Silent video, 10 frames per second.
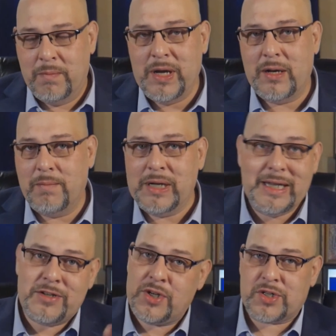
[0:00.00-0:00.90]
But but
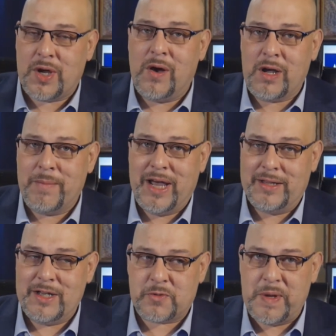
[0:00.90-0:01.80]
let's just talk
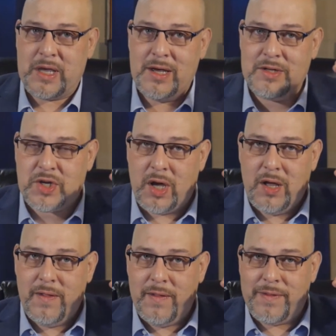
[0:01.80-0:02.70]
about this because
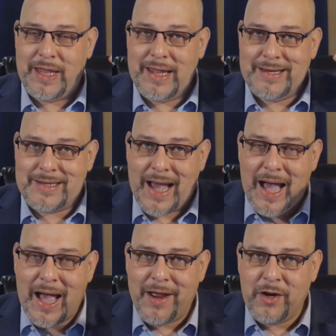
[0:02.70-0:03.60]
the
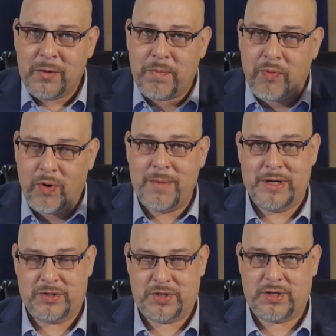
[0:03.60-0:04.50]
entire
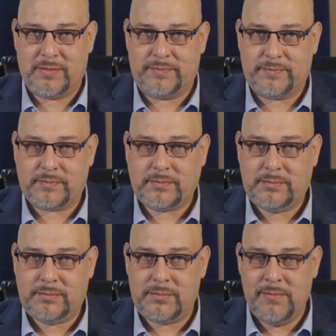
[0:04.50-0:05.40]
premise,
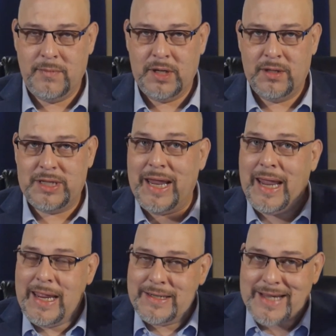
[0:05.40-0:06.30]
the
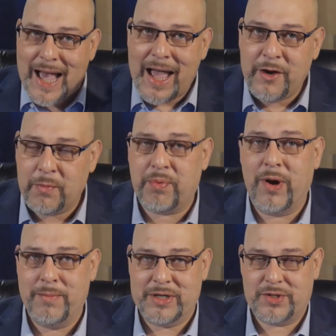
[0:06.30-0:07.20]
entire
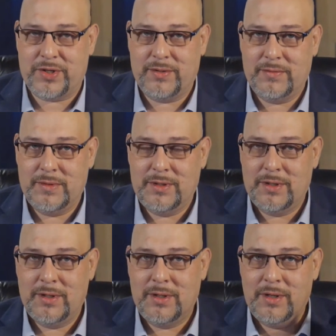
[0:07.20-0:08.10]
premise
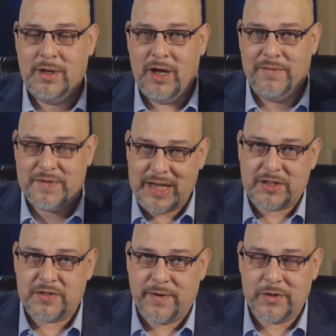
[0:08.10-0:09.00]
of
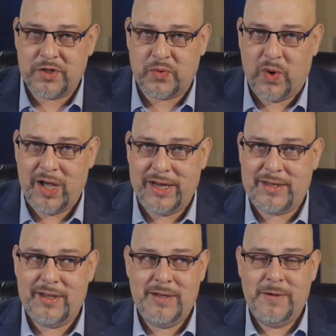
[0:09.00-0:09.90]
Texas versus White
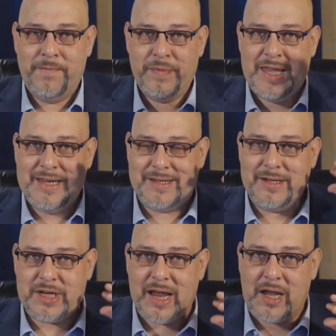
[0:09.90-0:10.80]
is
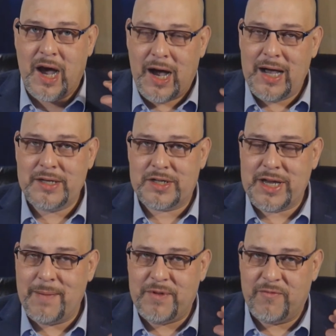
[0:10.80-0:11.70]
this
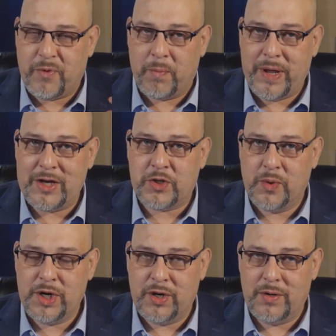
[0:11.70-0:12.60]
concept of
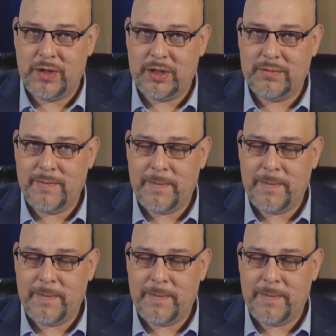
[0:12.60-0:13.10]
perpetual union